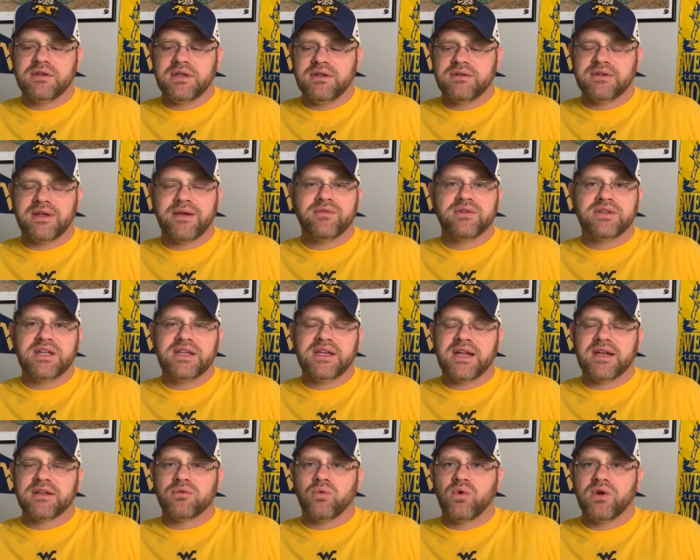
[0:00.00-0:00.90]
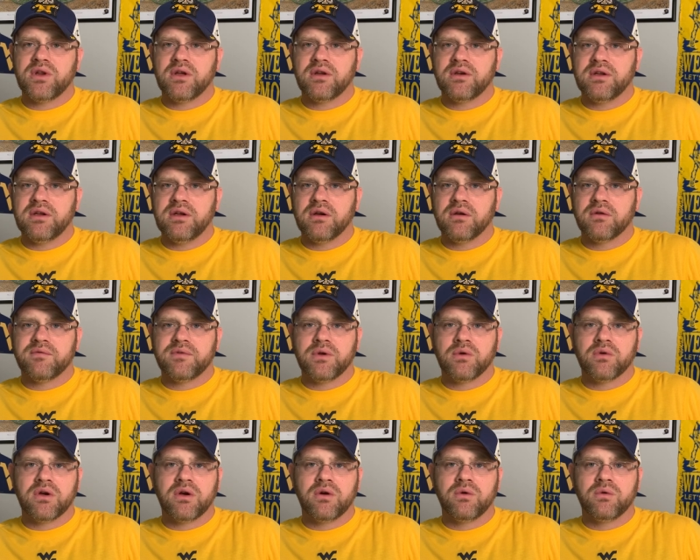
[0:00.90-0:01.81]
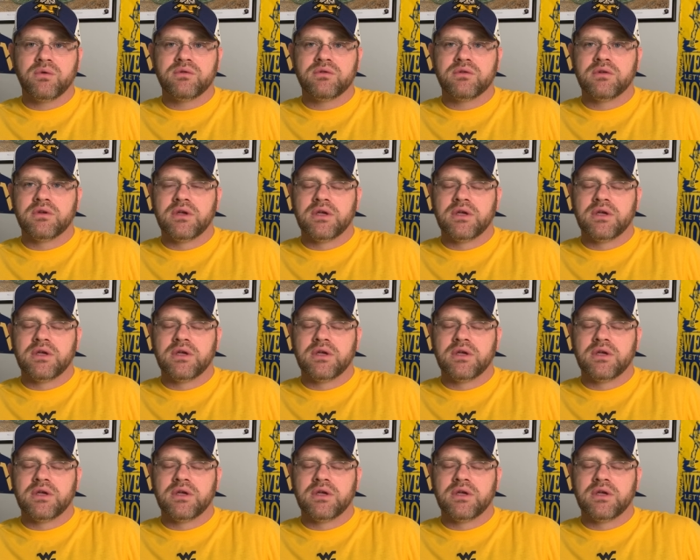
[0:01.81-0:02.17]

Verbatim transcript: He's 17 out of 20 on the year in field goals.